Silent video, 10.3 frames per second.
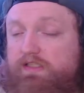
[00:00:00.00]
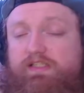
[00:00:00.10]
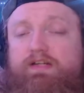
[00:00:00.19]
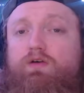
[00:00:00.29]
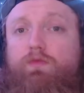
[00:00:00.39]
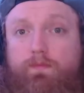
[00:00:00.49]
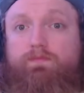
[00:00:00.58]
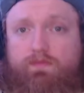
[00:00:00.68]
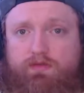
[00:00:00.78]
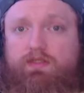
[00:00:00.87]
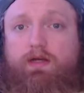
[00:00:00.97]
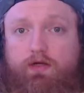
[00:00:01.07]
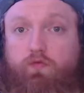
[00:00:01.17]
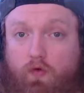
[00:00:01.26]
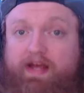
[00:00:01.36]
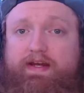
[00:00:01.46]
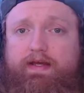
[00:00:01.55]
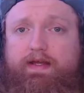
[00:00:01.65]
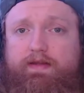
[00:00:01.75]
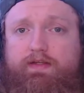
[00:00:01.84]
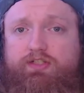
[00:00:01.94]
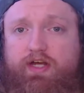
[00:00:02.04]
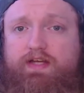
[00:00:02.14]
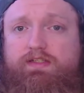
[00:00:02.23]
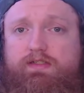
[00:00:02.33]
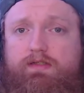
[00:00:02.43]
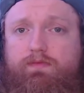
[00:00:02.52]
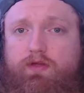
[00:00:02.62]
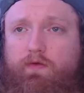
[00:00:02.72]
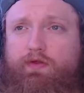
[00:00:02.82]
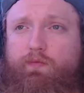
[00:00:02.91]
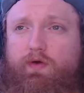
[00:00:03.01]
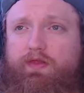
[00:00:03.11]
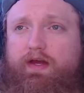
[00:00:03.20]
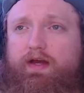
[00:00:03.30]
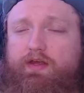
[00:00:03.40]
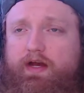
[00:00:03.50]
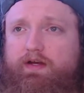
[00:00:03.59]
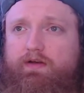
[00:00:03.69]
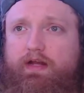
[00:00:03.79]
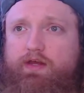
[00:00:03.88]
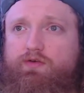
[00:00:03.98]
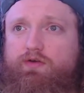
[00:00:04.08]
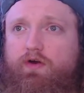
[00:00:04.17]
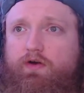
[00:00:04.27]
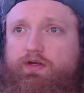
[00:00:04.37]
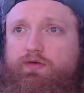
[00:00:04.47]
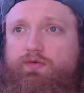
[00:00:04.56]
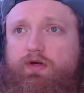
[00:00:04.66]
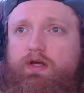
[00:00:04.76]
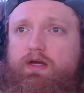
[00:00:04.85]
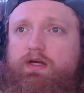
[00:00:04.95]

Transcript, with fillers: still great in the chase, the only one that yeah could, that you could argue